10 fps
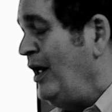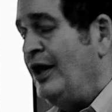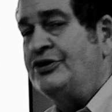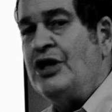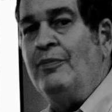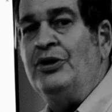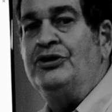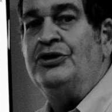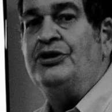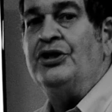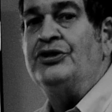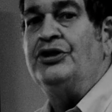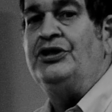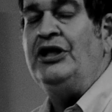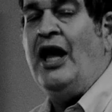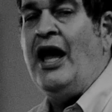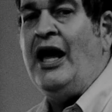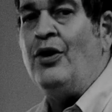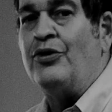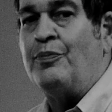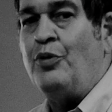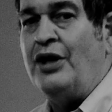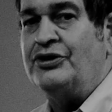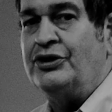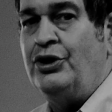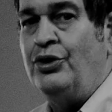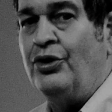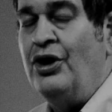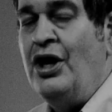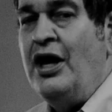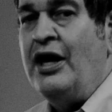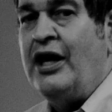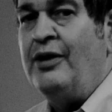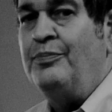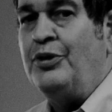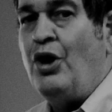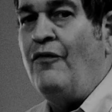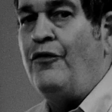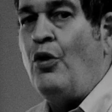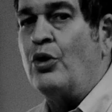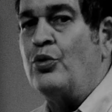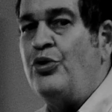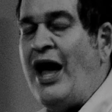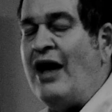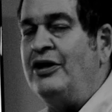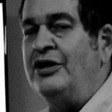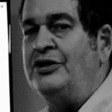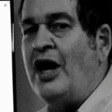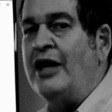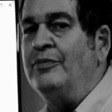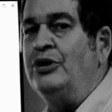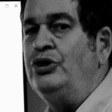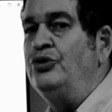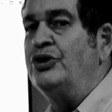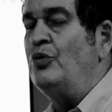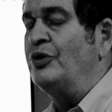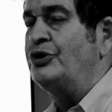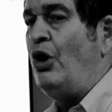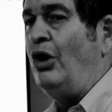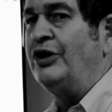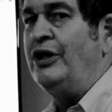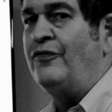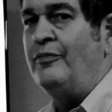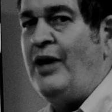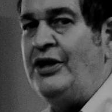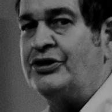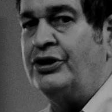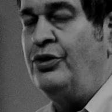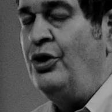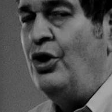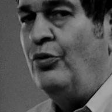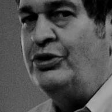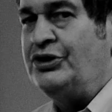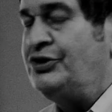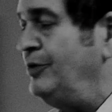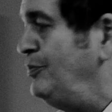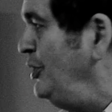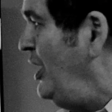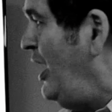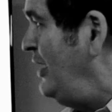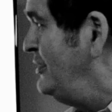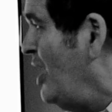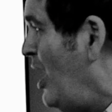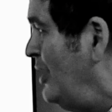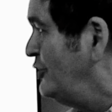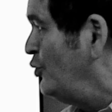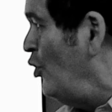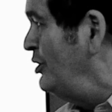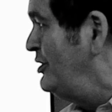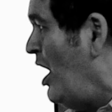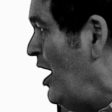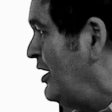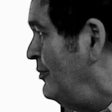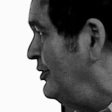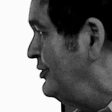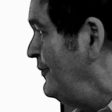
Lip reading: In some instances, the DA or the prosecutor can go forward without an indictment using what's called information, which is simply a sworn document.